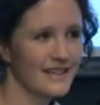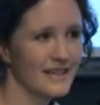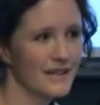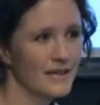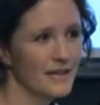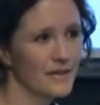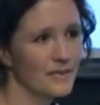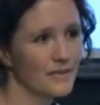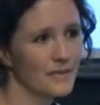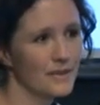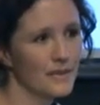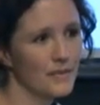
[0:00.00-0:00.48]

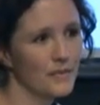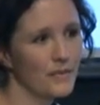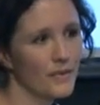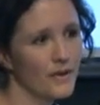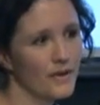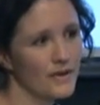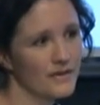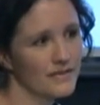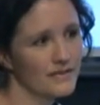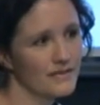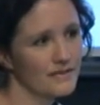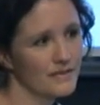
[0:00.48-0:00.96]
We
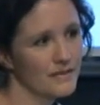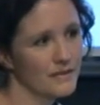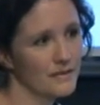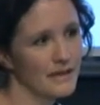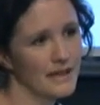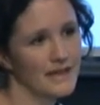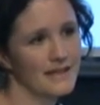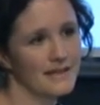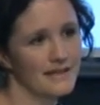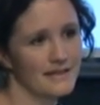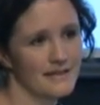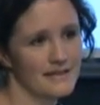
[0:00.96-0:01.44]
want
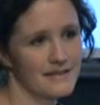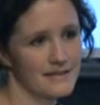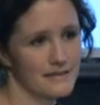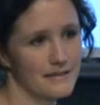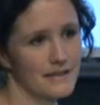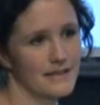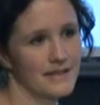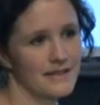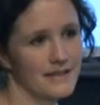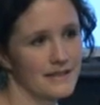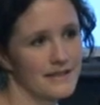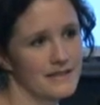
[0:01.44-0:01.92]
great
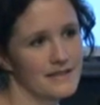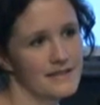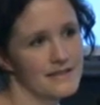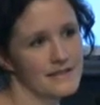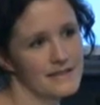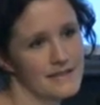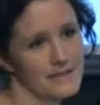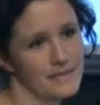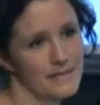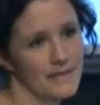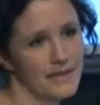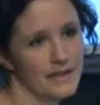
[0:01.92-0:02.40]
Australian artists
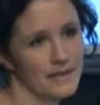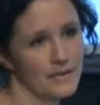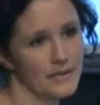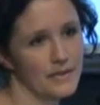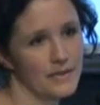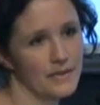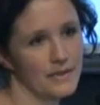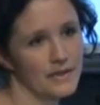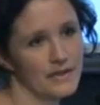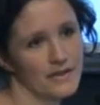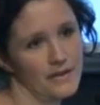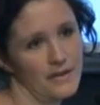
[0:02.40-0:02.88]
to make work